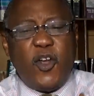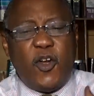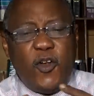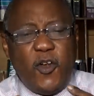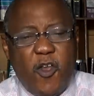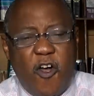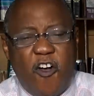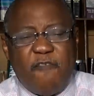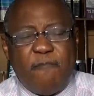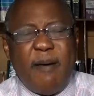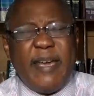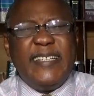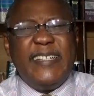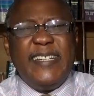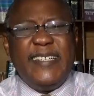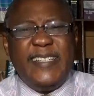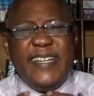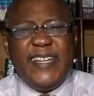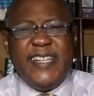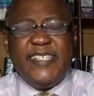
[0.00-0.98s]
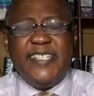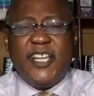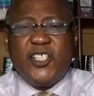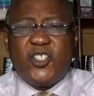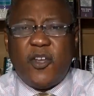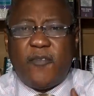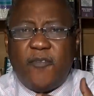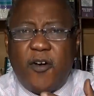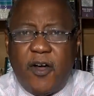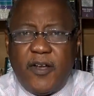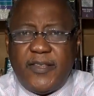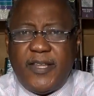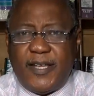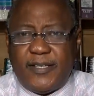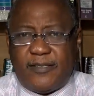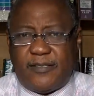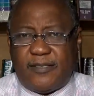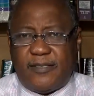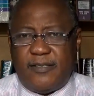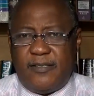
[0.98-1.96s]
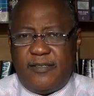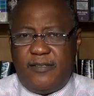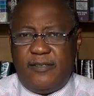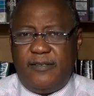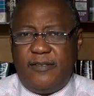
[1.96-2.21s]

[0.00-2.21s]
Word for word: your love by the diligence of others.